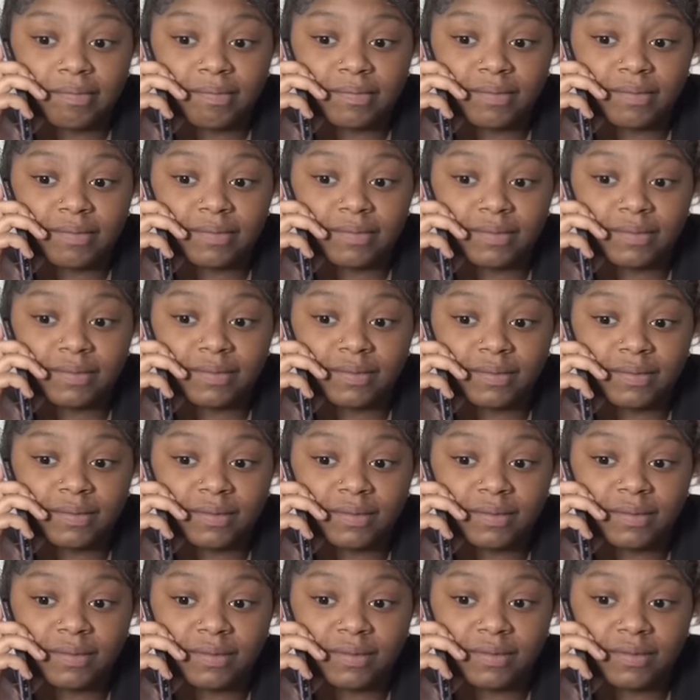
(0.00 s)
on some clothes and
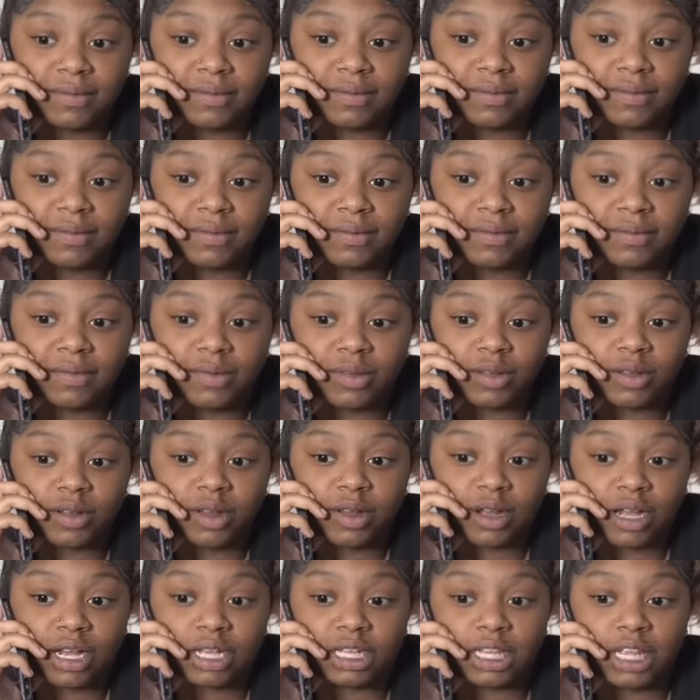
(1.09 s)
I'll be at your house.
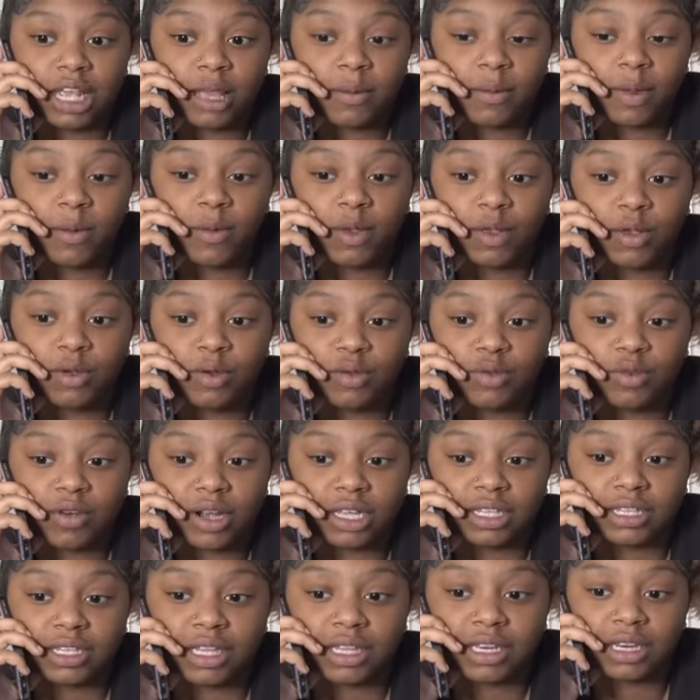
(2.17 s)
Okay, tell me when you
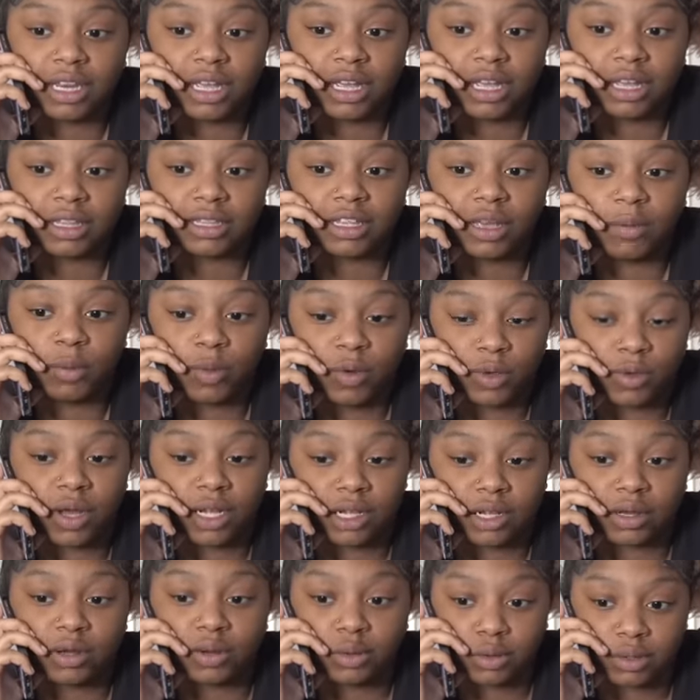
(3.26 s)
dress and then tell me when you
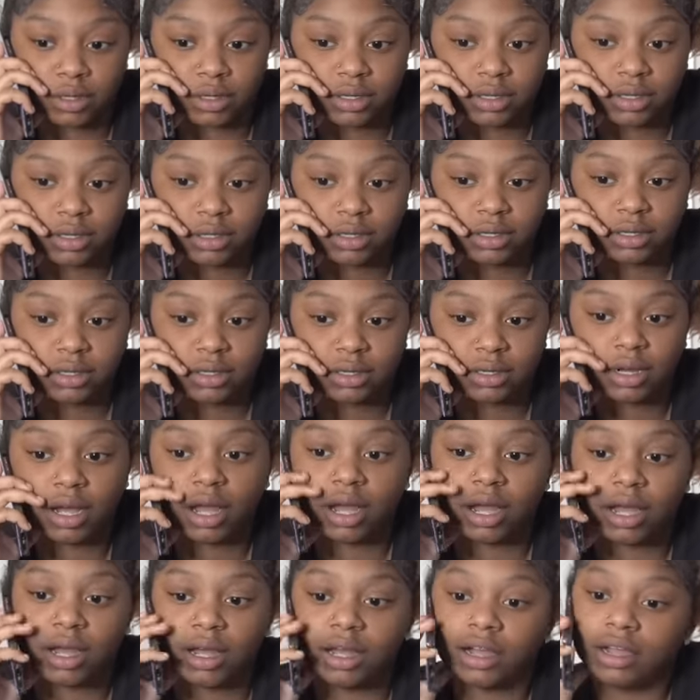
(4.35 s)
at the door. Okay, I'm
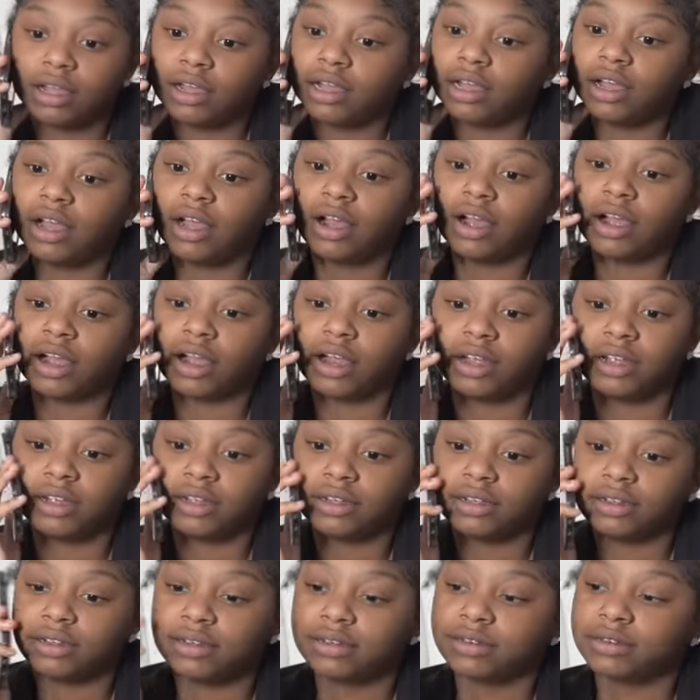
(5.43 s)
gonna call you. All right.
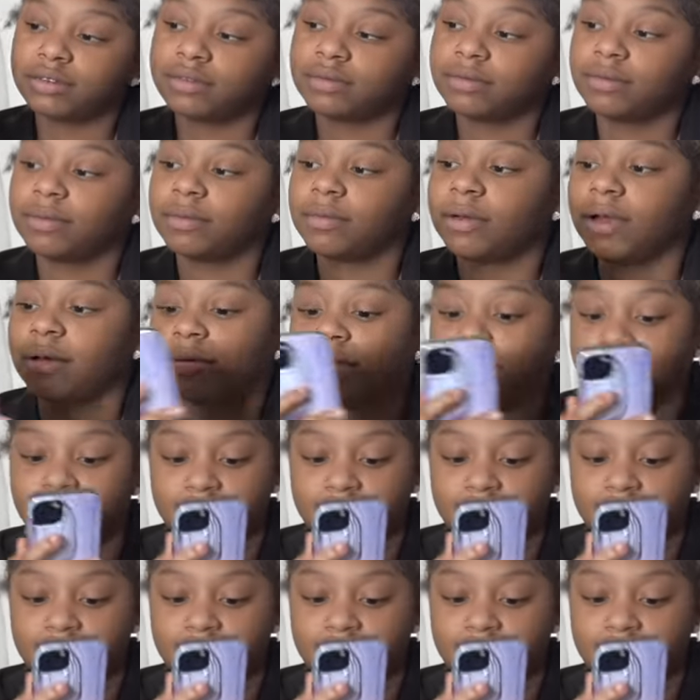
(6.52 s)
Okay, bye bye. Bye